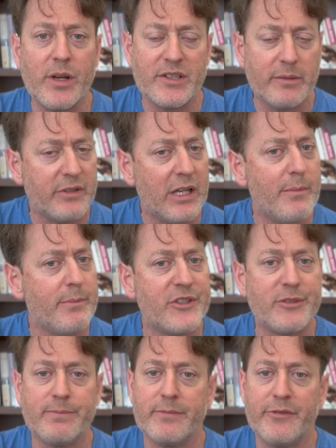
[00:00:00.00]

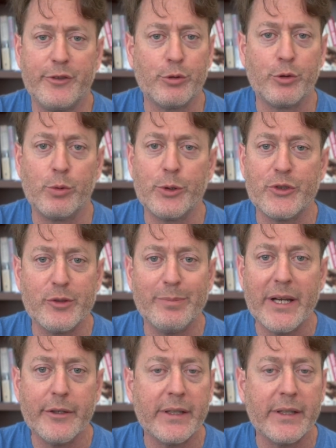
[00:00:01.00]
Sometimes fewer words are better.